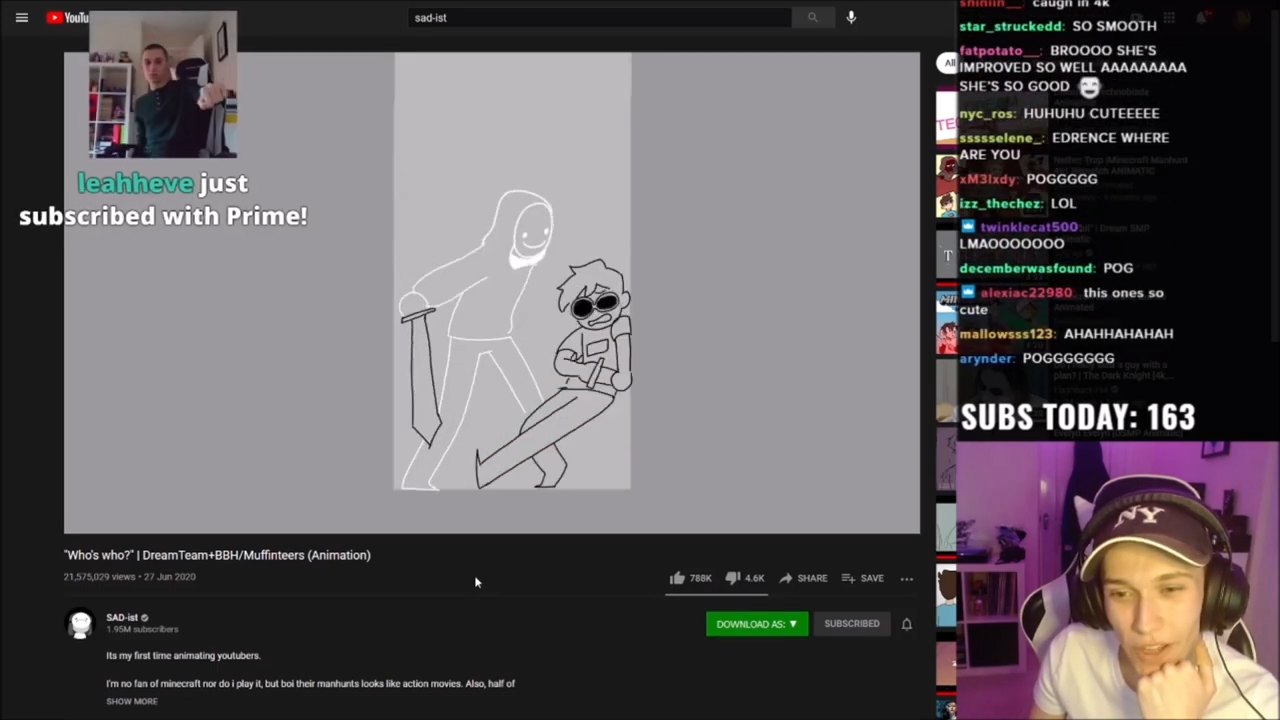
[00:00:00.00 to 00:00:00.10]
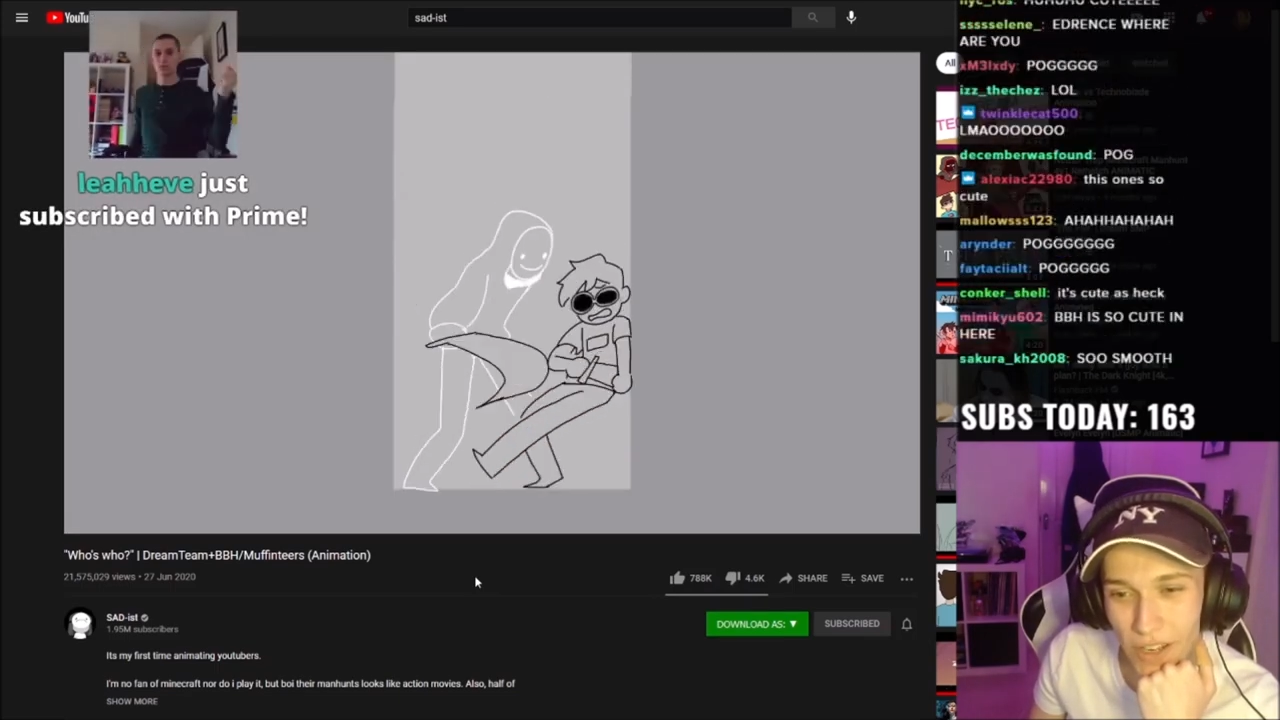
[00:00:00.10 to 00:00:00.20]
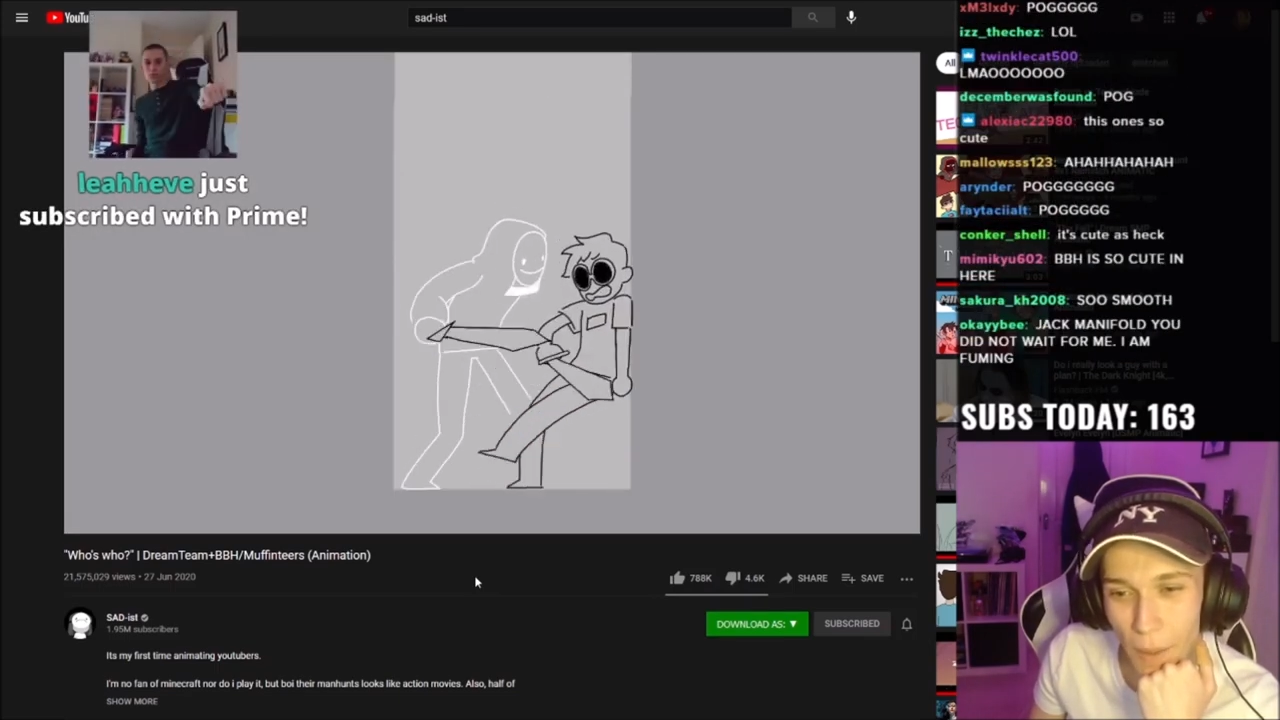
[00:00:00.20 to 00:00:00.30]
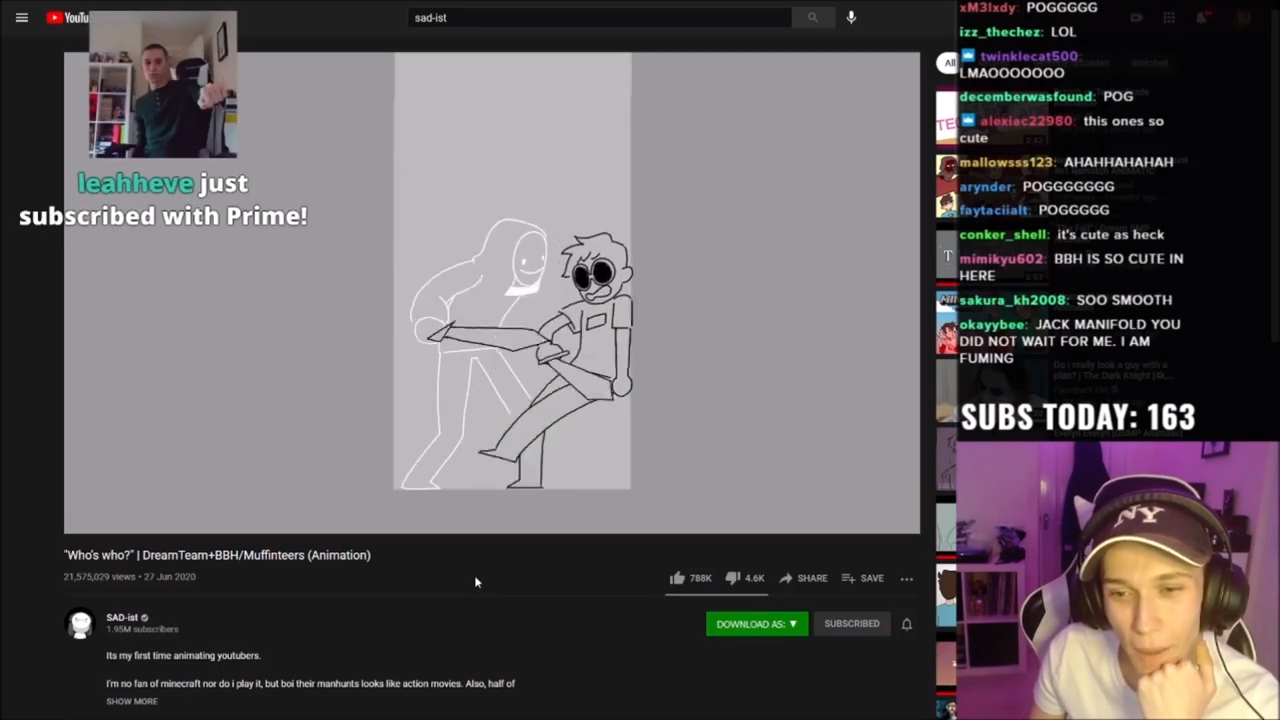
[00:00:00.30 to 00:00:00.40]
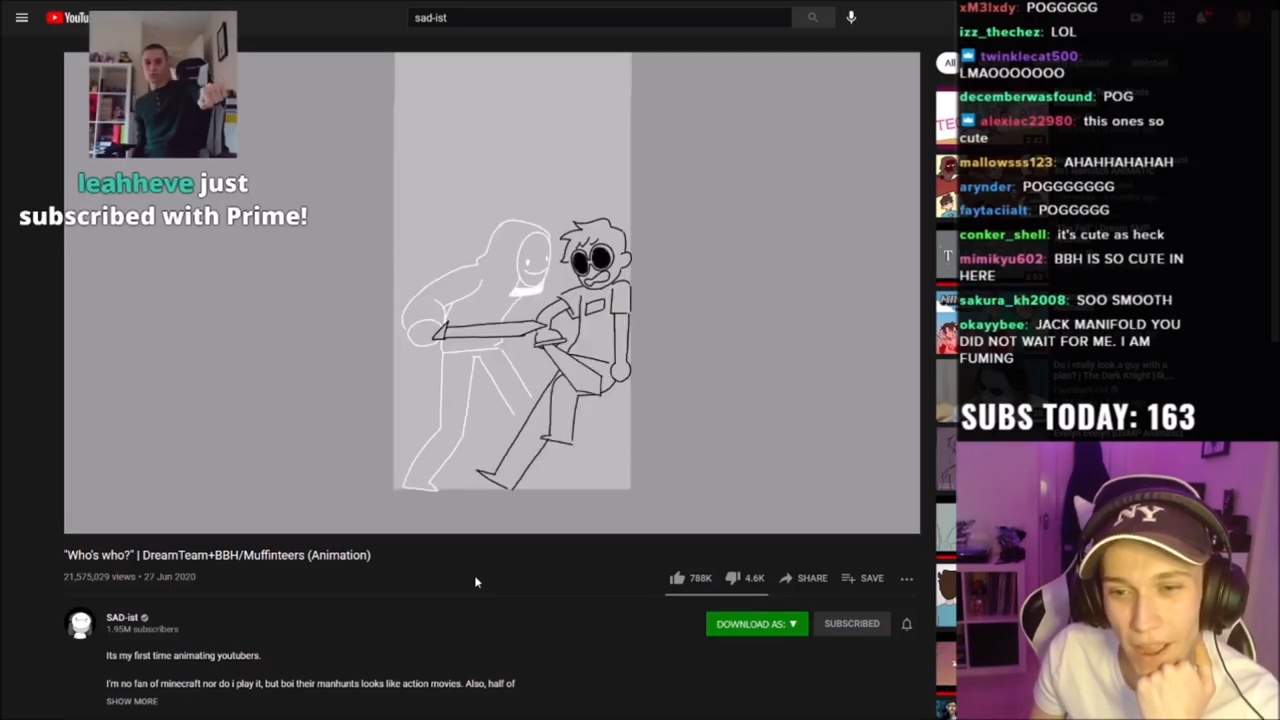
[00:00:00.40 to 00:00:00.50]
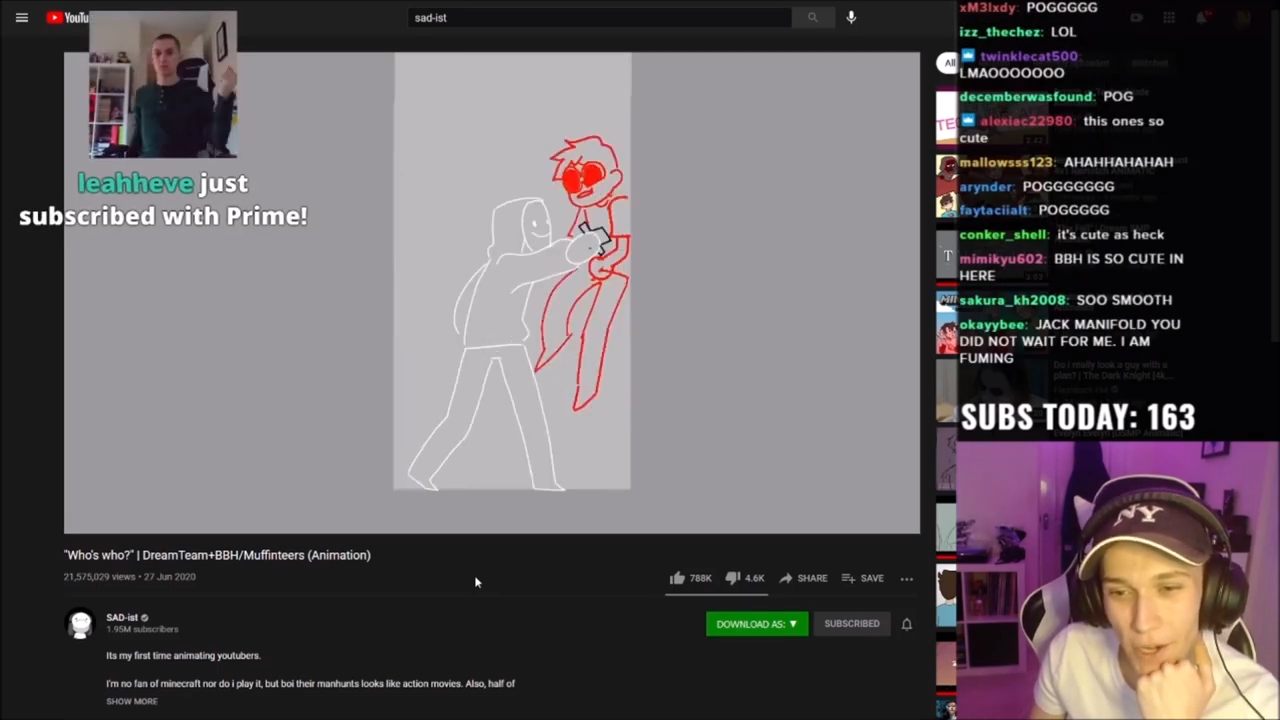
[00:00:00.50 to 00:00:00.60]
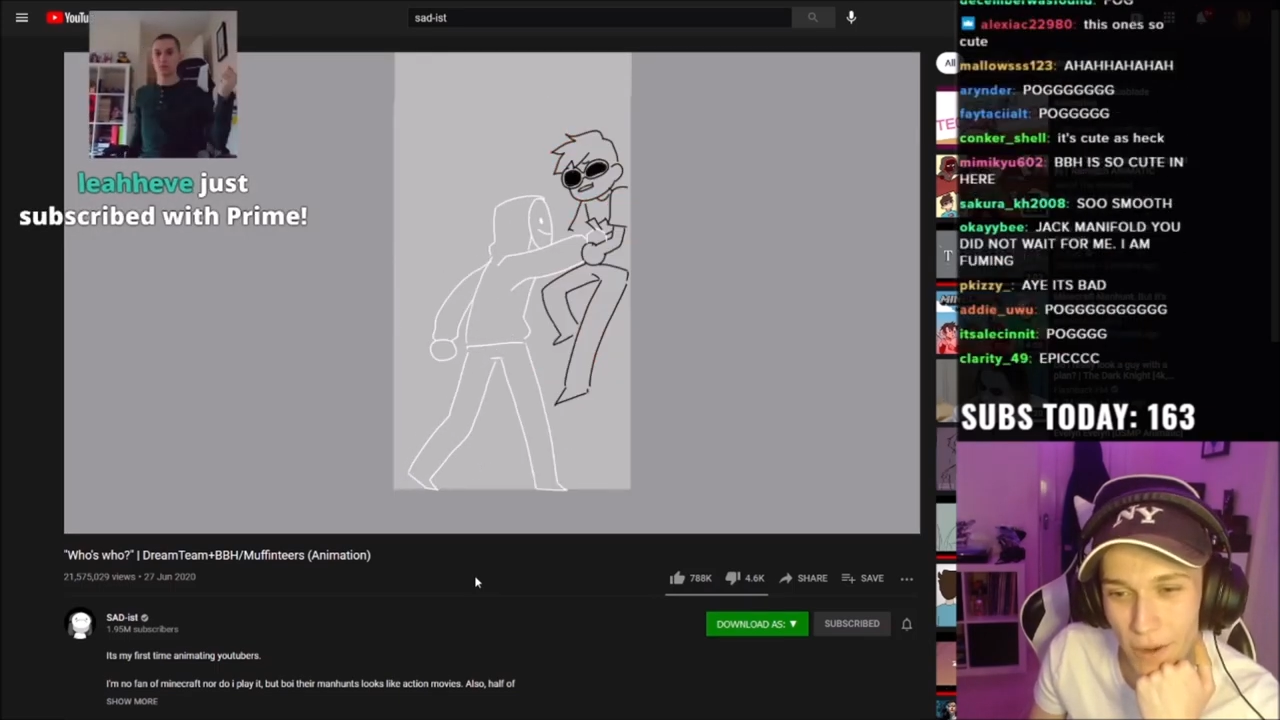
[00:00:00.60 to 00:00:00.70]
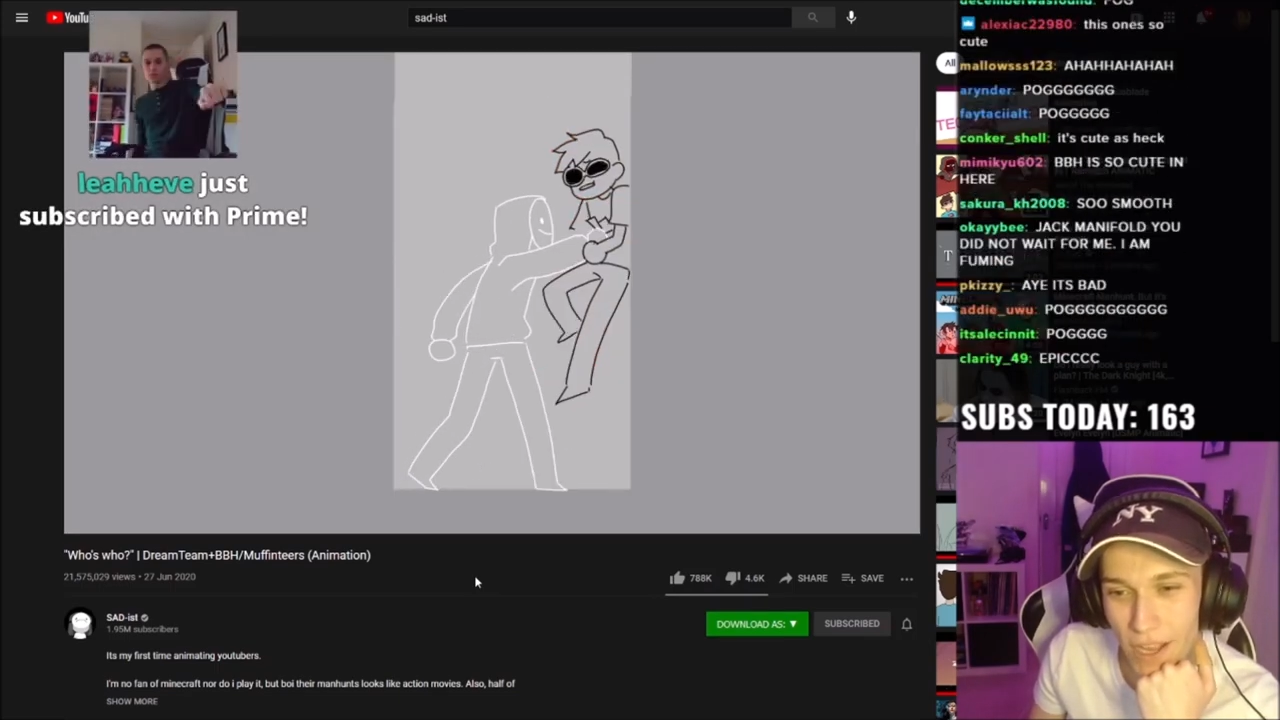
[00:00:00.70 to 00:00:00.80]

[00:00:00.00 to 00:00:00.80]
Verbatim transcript: and no, I agree,